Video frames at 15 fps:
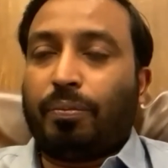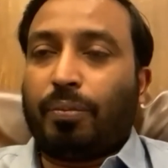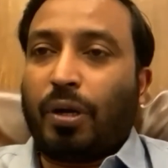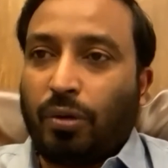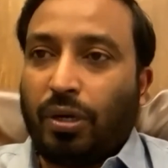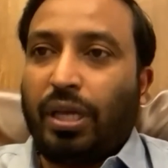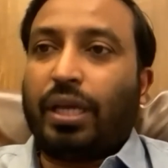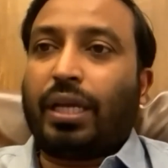
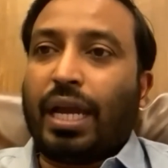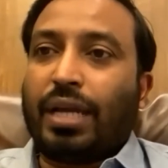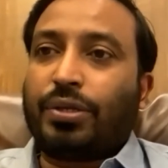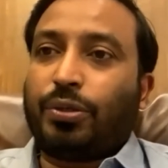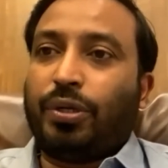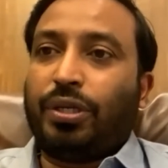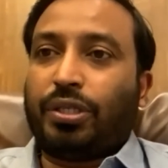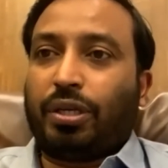proudly a
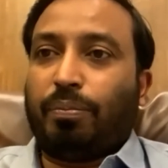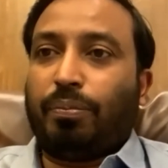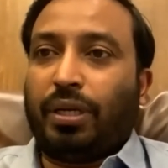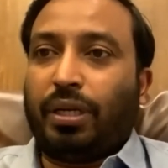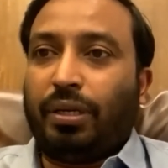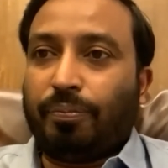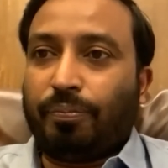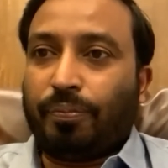cash rich
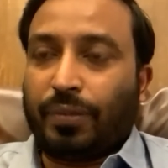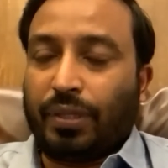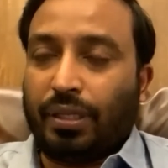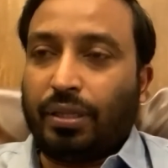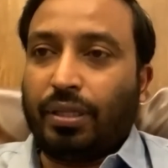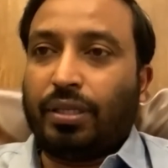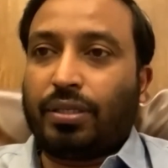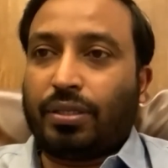company
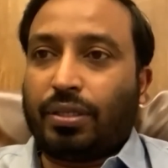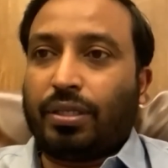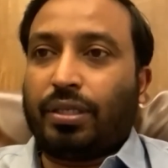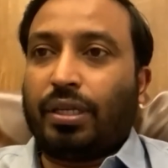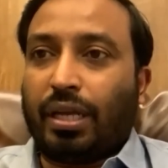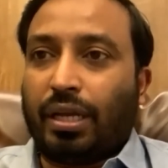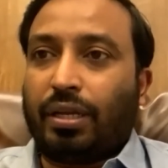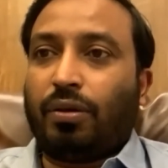in this
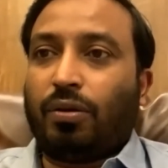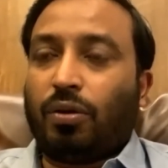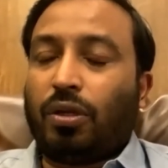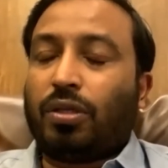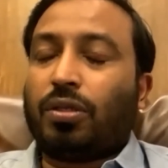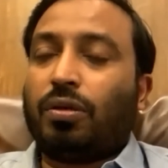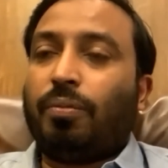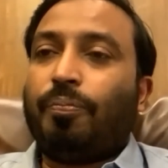scenario
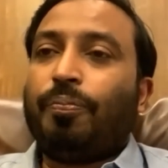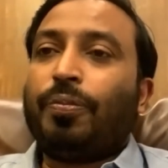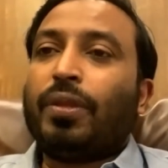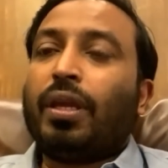also.